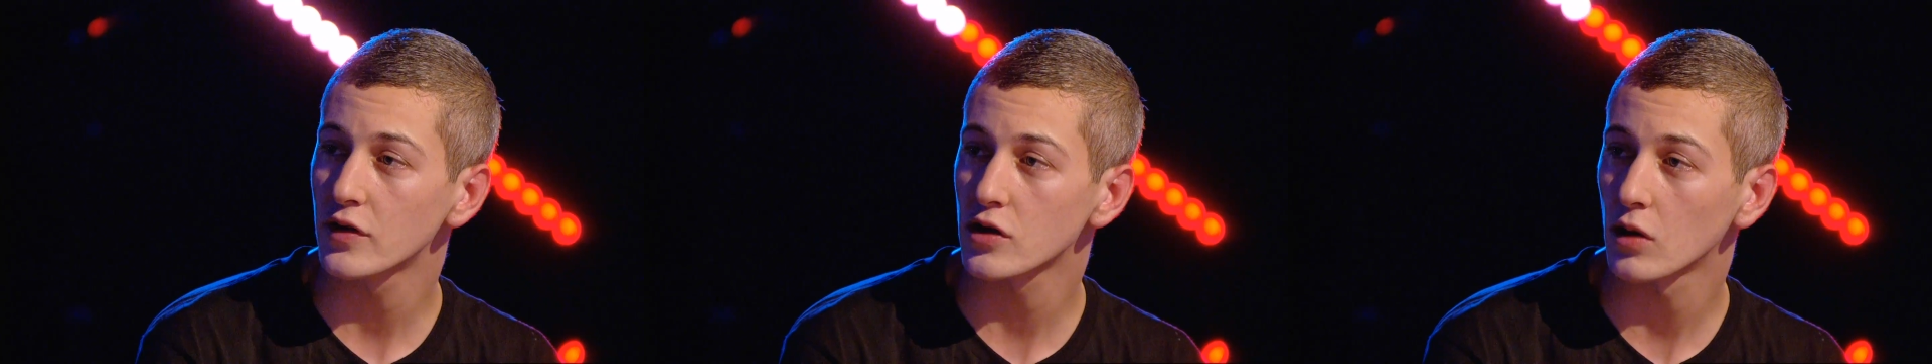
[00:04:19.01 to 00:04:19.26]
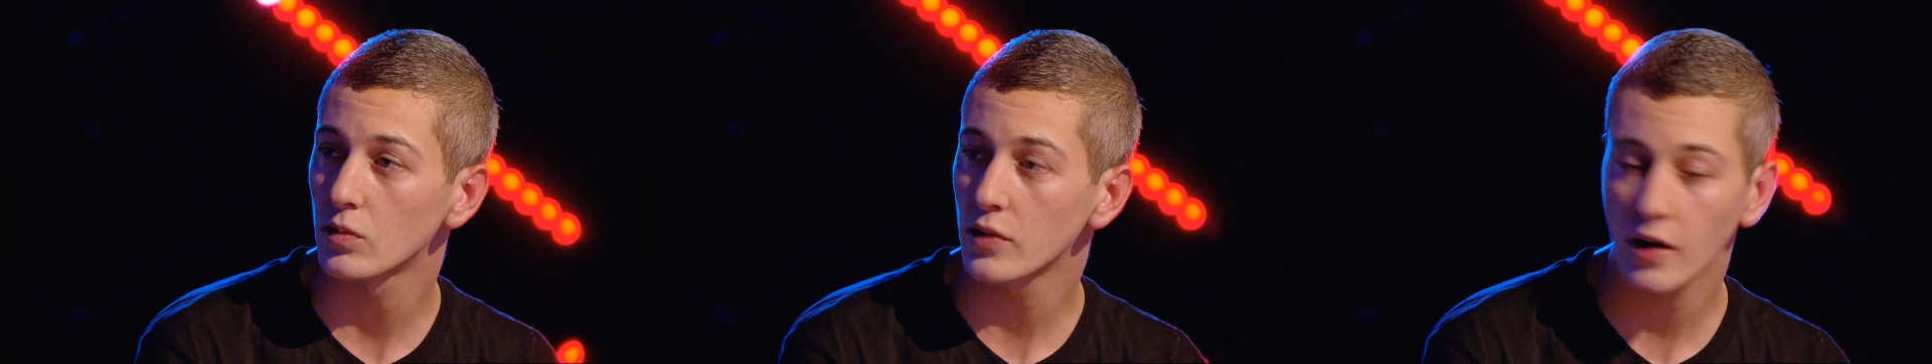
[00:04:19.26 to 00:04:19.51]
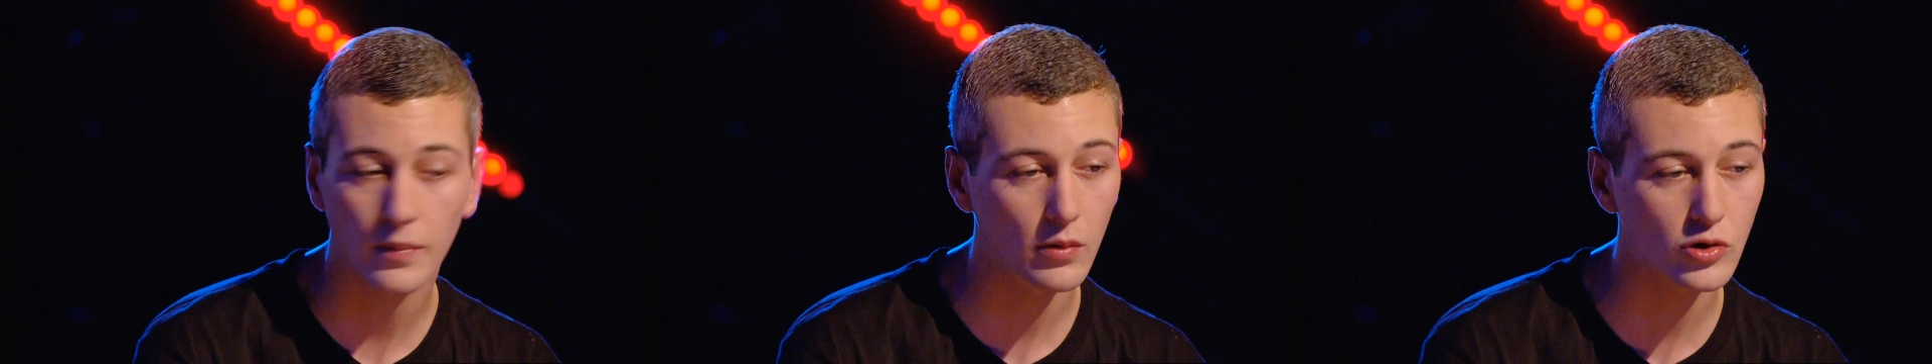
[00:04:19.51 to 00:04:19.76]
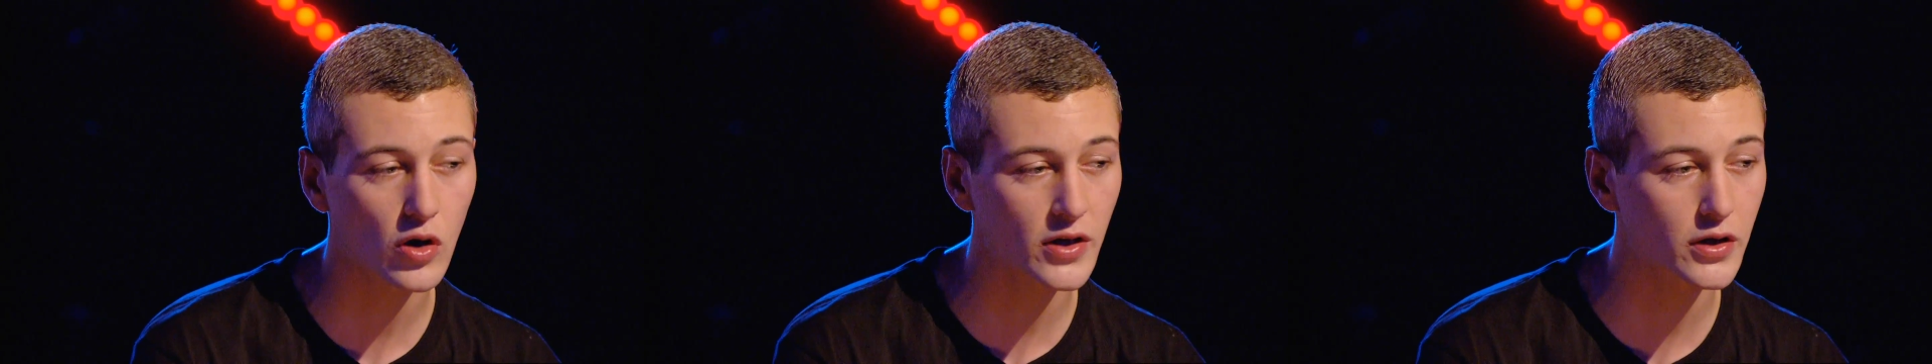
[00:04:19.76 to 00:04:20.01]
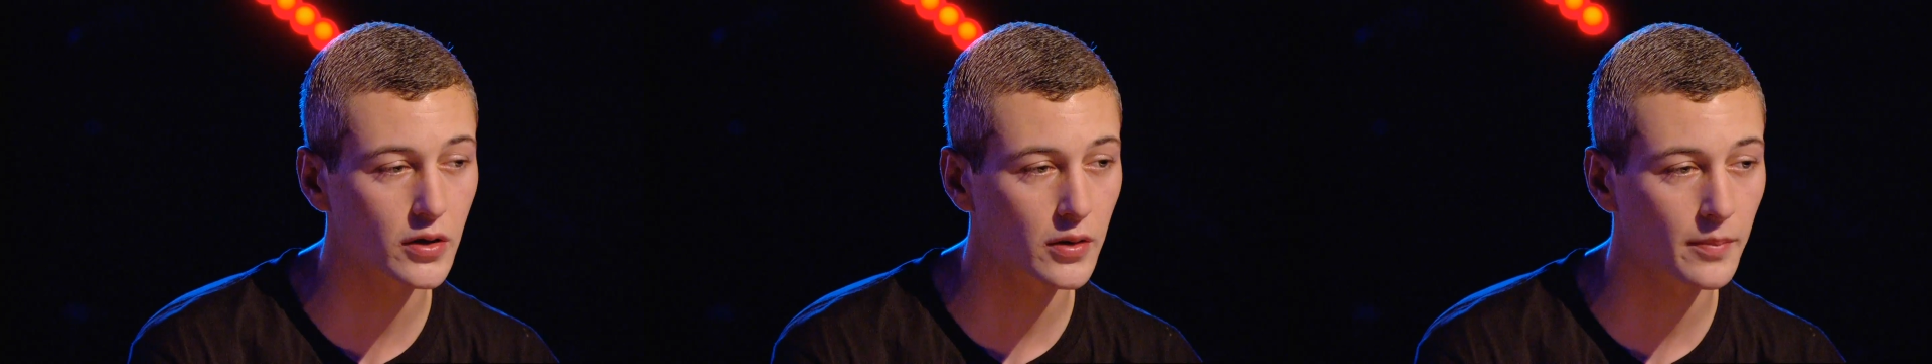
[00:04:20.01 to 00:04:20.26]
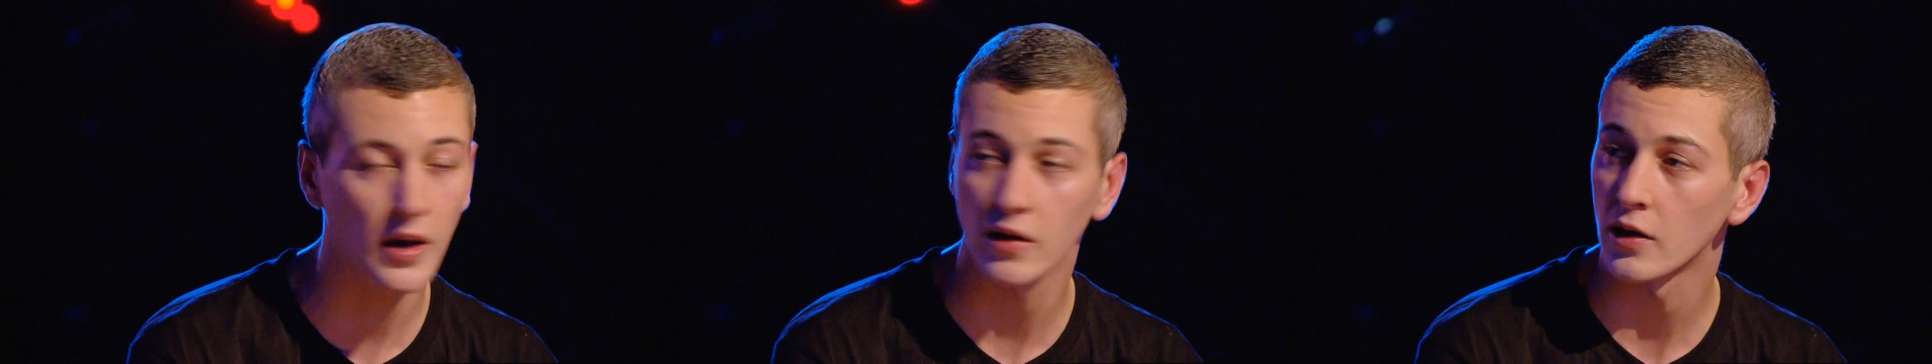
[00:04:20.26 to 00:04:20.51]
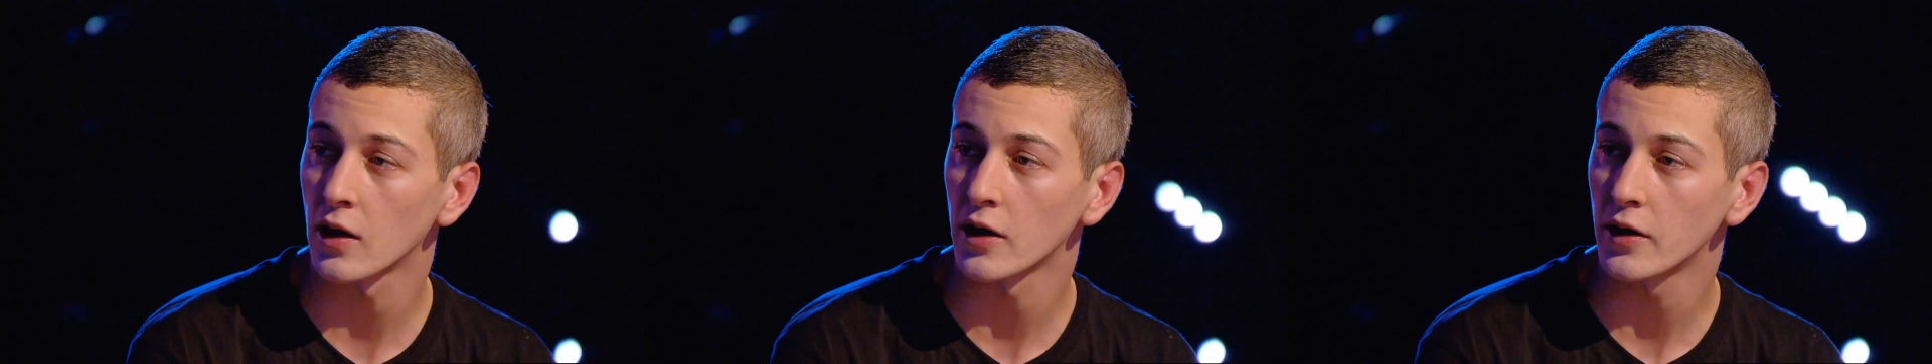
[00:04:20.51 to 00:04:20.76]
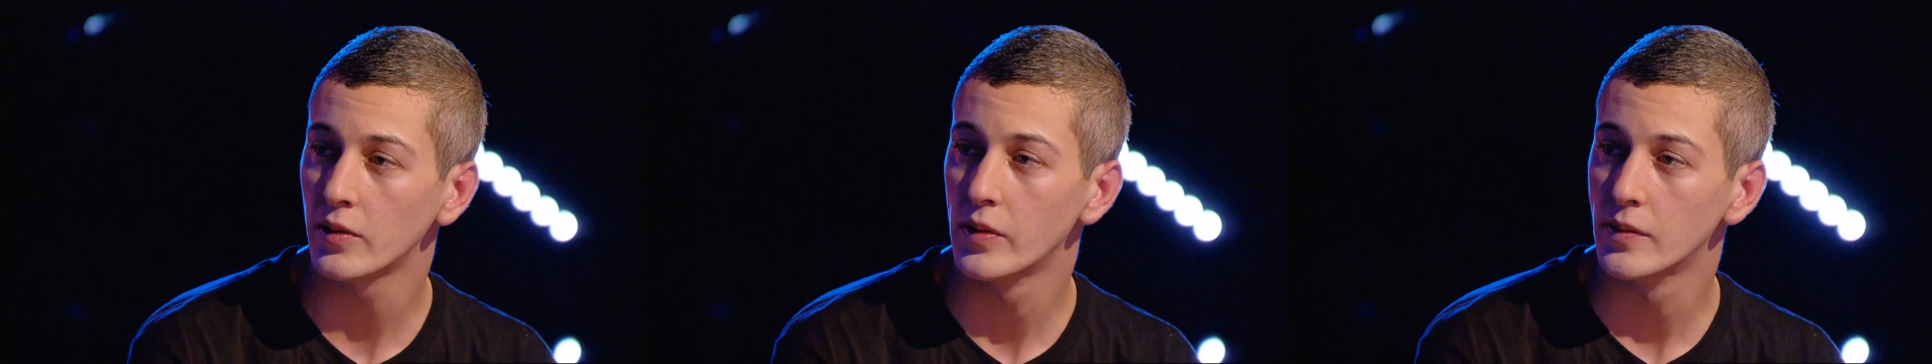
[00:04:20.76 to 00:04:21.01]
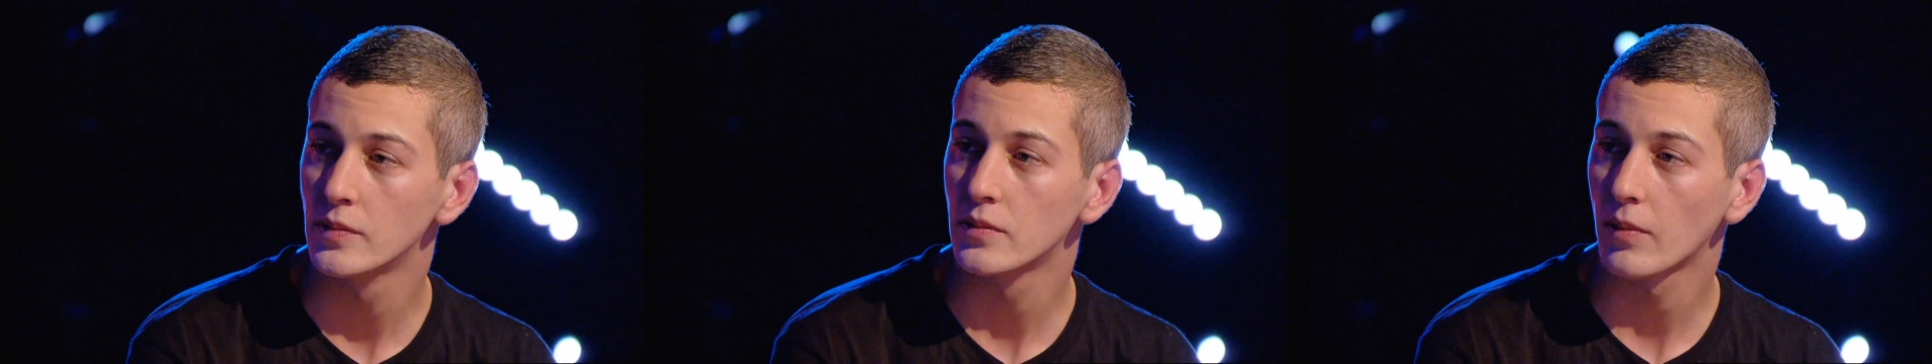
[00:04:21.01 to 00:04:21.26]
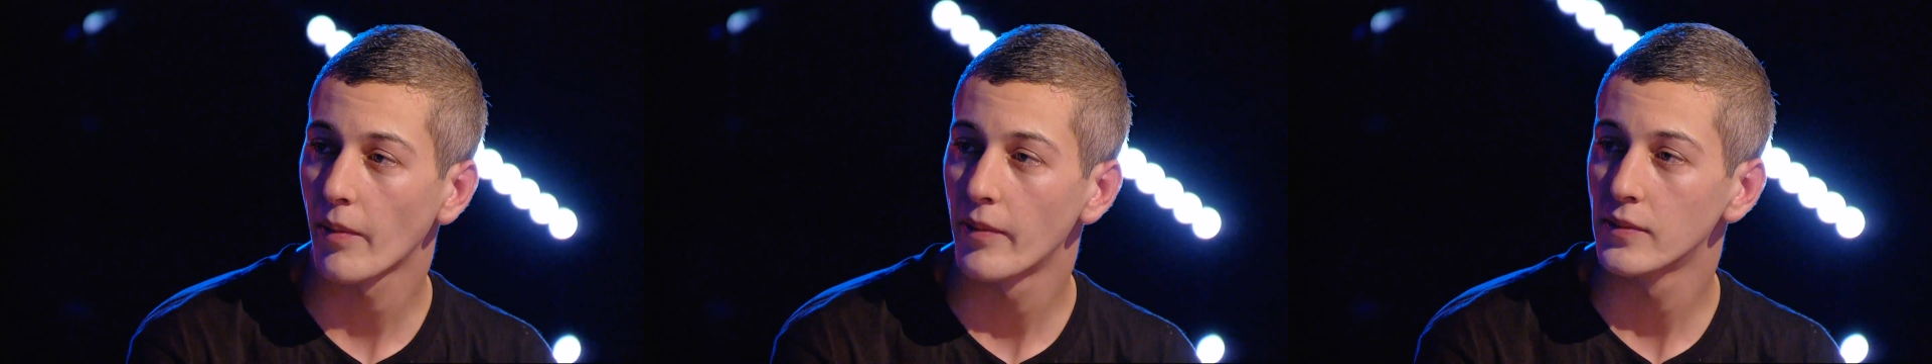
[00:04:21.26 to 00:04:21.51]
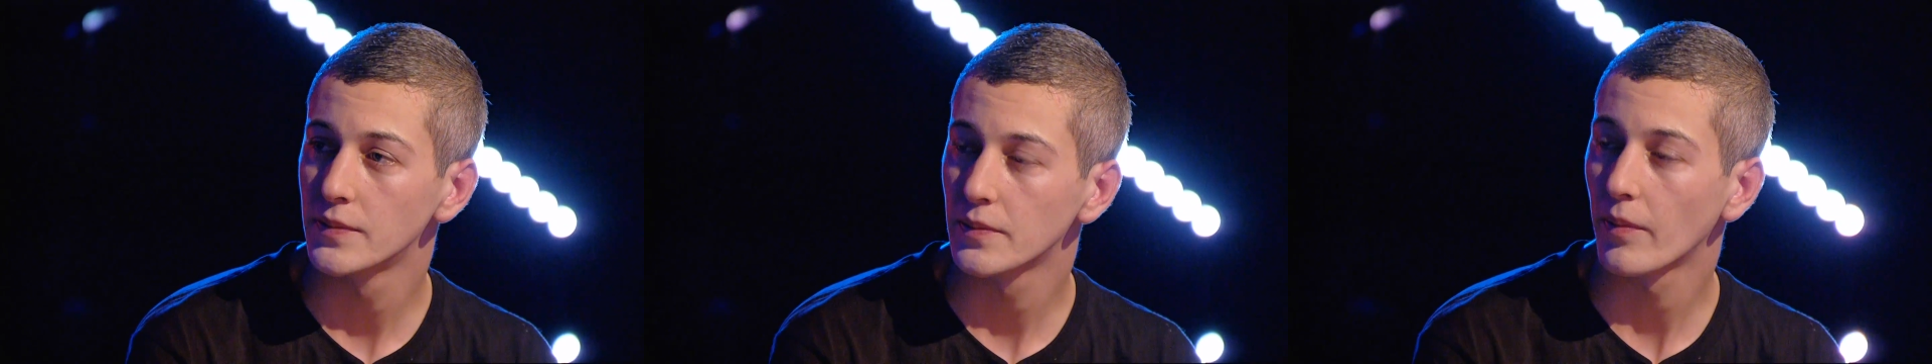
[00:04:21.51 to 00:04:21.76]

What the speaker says: So, yeah, it was nice to meet the lady. Brilliant.